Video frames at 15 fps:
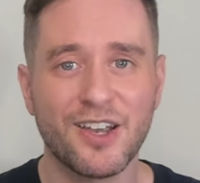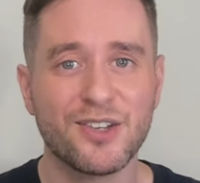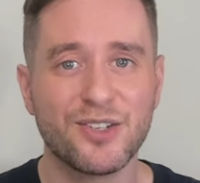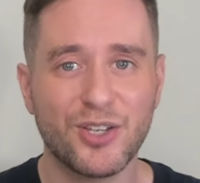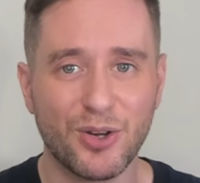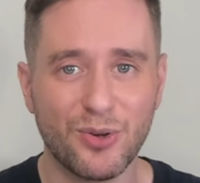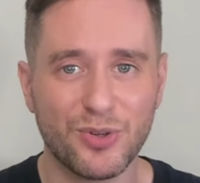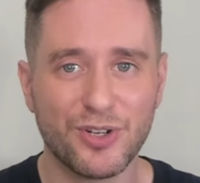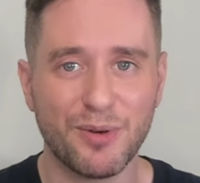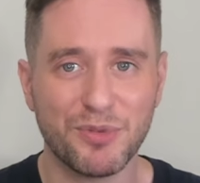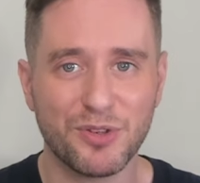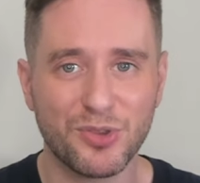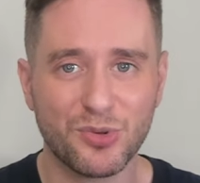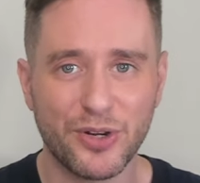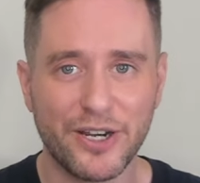So number
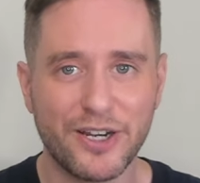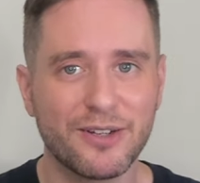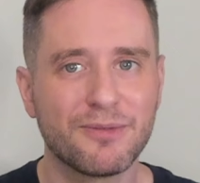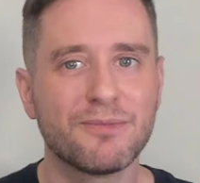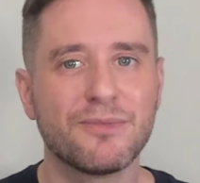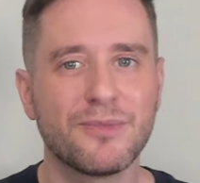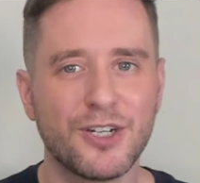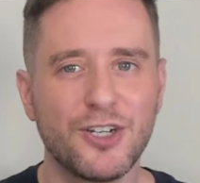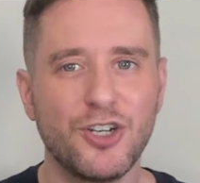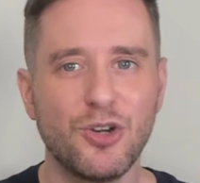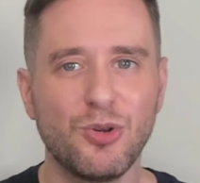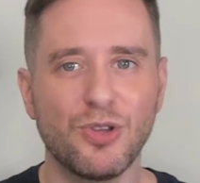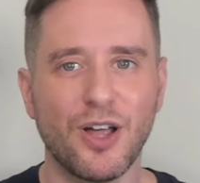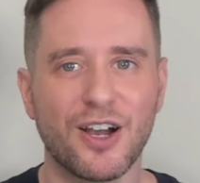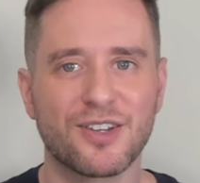three, New
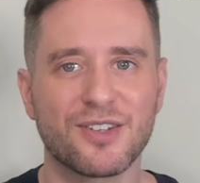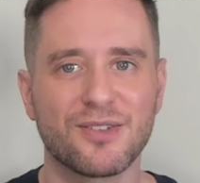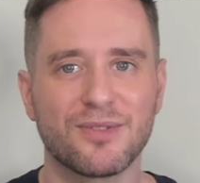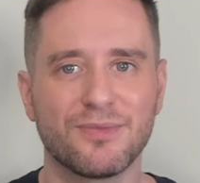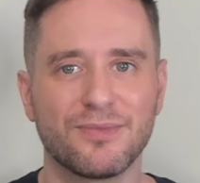Lux.